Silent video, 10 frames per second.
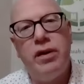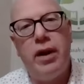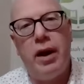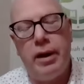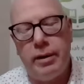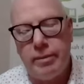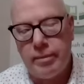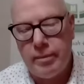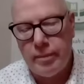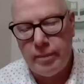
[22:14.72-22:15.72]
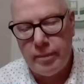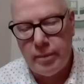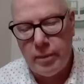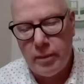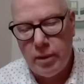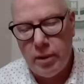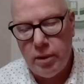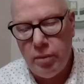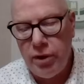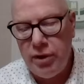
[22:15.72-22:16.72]
today?
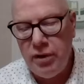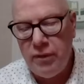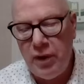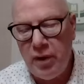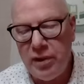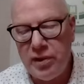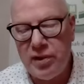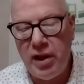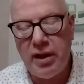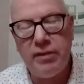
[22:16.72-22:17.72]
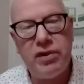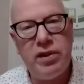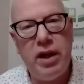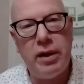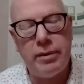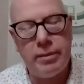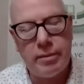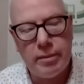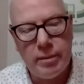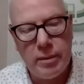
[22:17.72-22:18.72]
Where do you feel the sting of sin
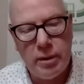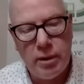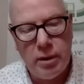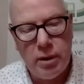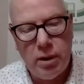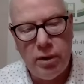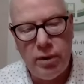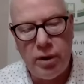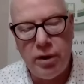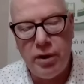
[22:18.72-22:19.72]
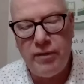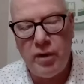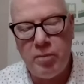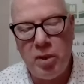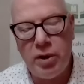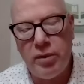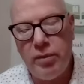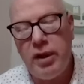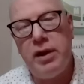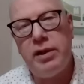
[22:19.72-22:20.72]
or the hurt of a broken
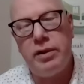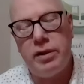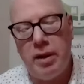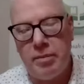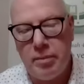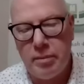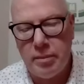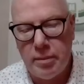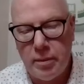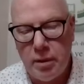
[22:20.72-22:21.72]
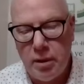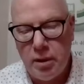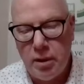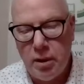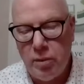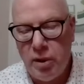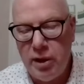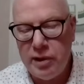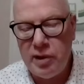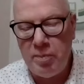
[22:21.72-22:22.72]
relationship?
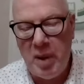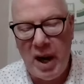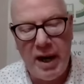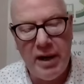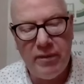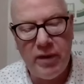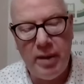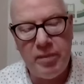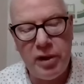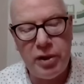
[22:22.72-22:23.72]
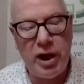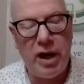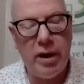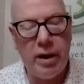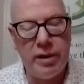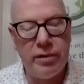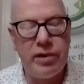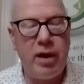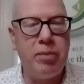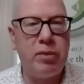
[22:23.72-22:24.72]
Where is the pain of an empty chair at your
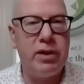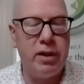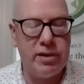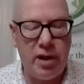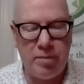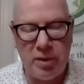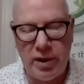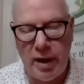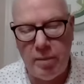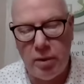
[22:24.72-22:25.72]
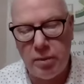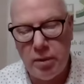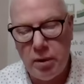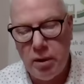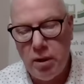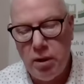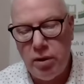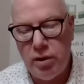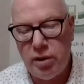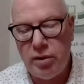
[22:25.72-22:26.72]
supper, supper table
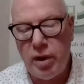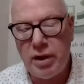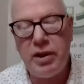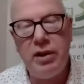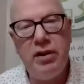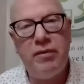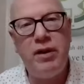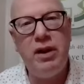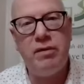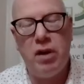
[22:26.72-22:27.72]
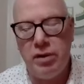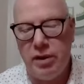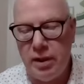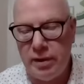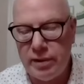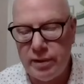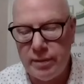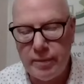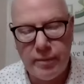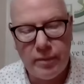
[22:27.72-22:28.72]
or the crushing defeat of loneliness?